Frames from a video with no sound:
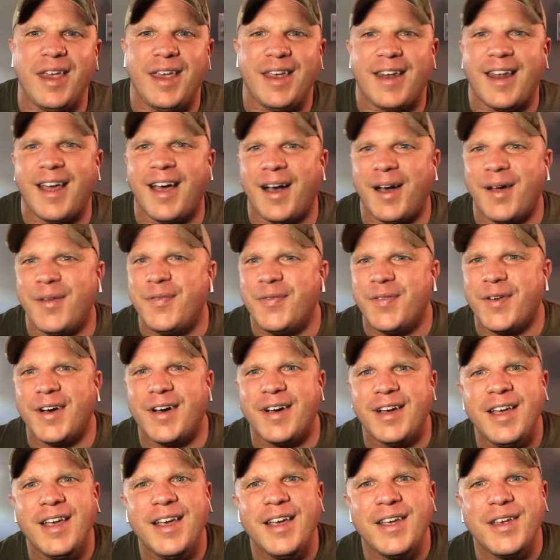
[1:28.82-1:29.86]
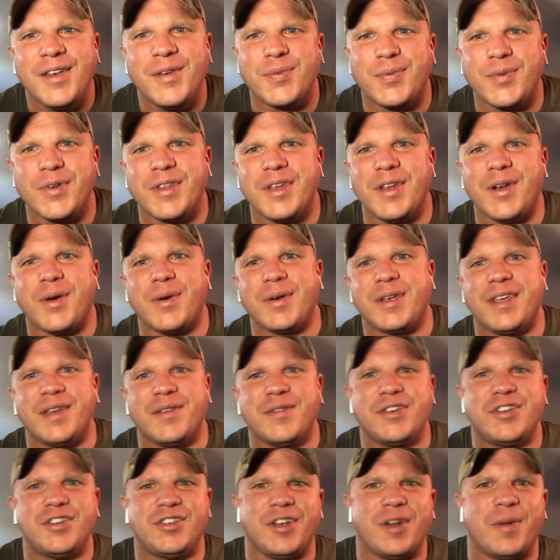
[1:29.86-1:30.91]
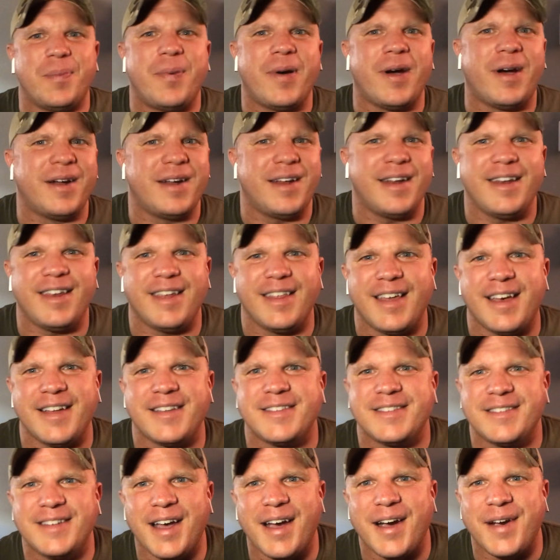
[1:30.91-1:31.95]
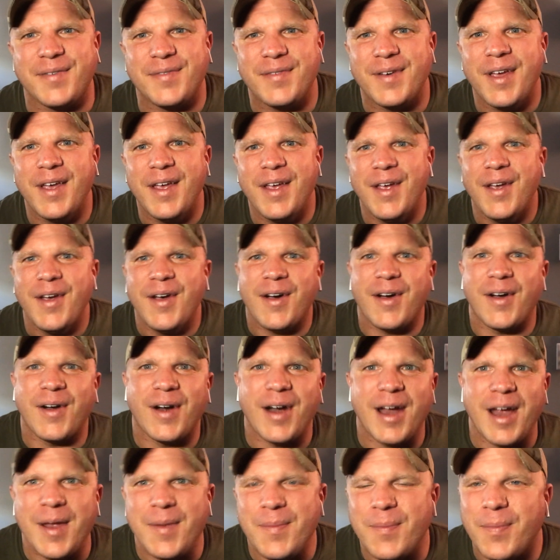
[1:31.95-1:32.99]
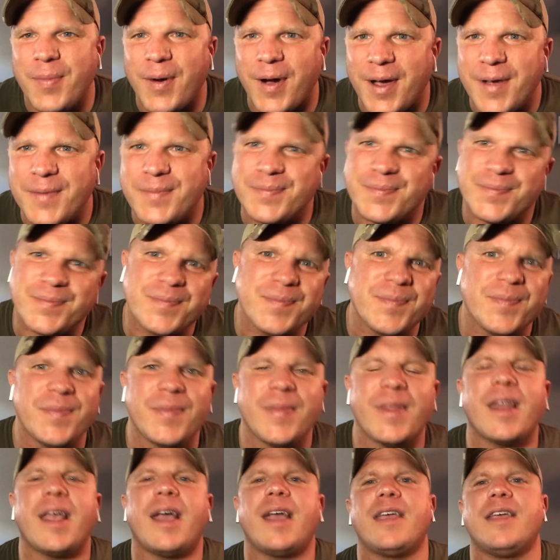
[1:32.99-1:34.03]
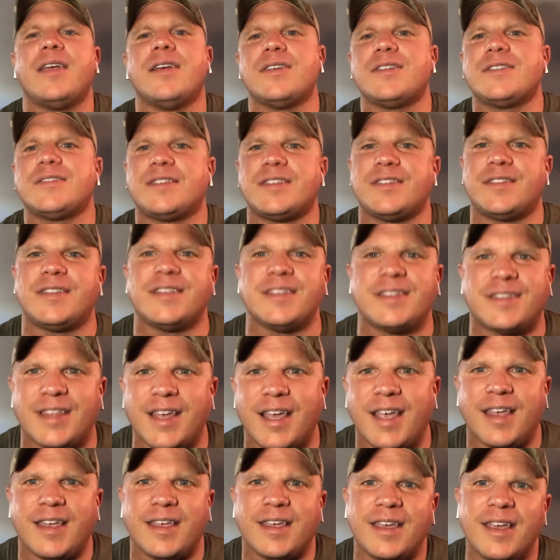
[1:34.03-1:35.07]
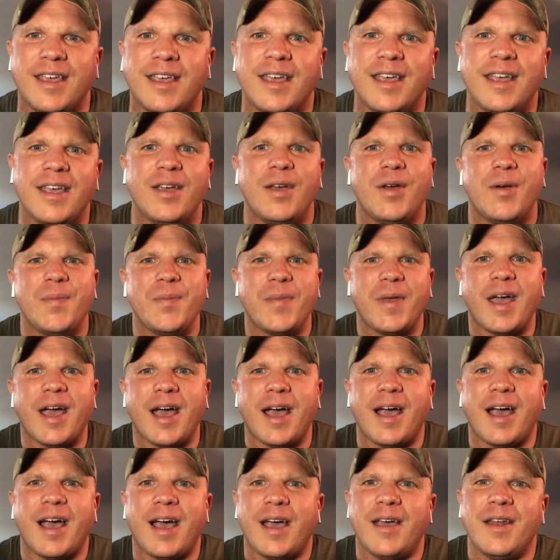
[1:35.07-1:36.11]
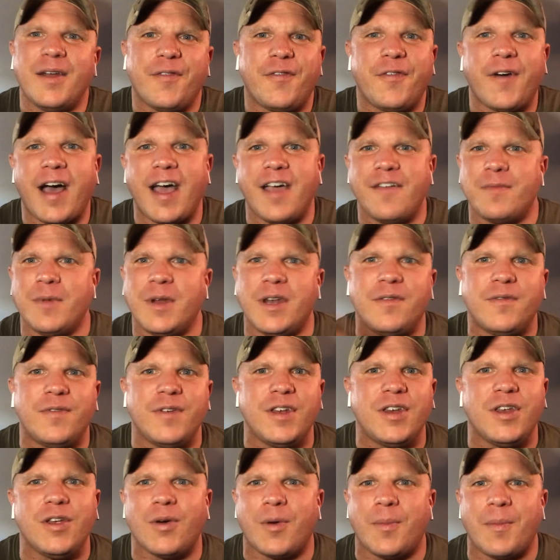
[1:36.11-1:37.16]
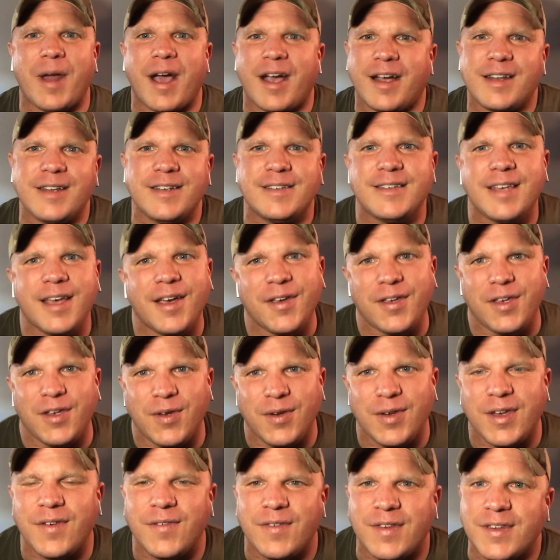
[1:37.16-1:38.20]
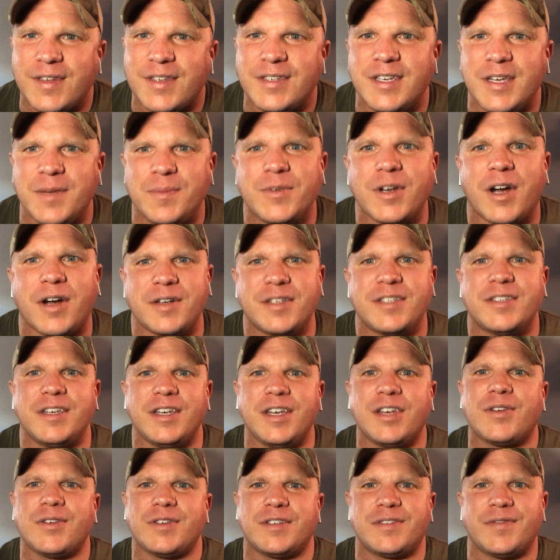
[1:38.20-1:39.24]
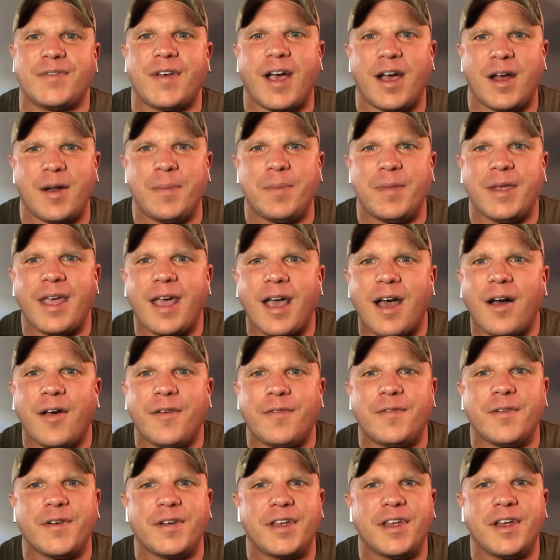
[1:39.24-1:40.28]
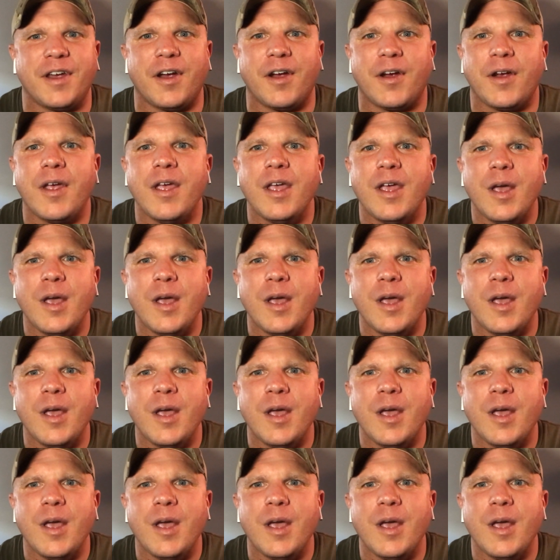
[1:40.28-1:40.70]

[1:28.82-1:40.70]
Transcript: being alpha, you really don't give a shit about any of that stuff. All right. But here's the thing in a five minute video, I'm not going to tell you, give you the deep dark secrets of how to be alpha here.